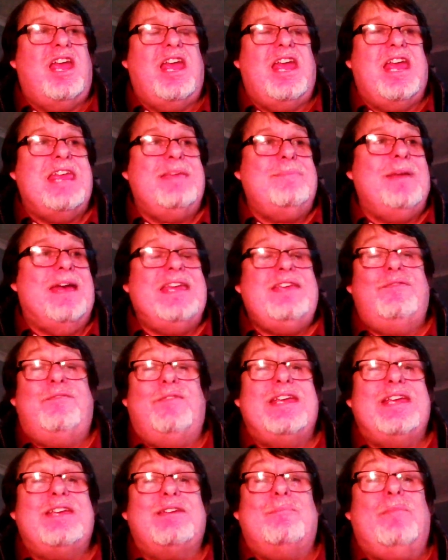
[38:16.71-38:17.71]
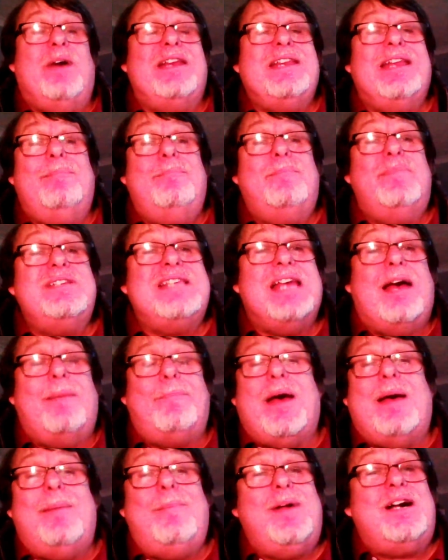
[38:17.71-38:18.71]
he may think, my number's
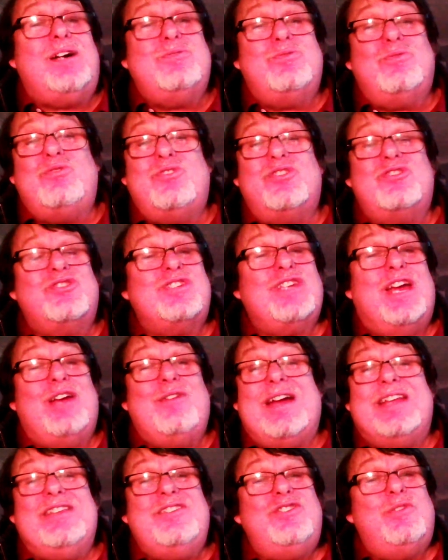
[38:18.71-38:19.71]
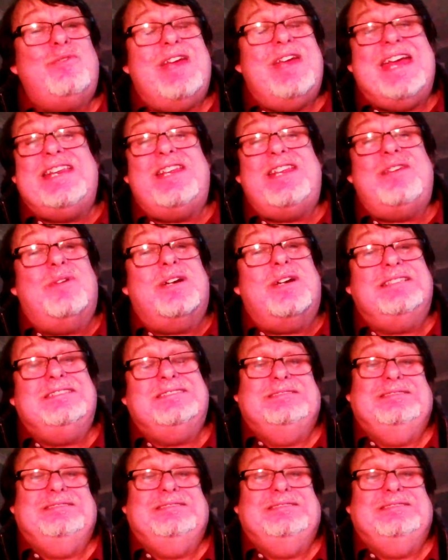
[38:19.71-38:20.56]
up, I might as well just go and do it anyway.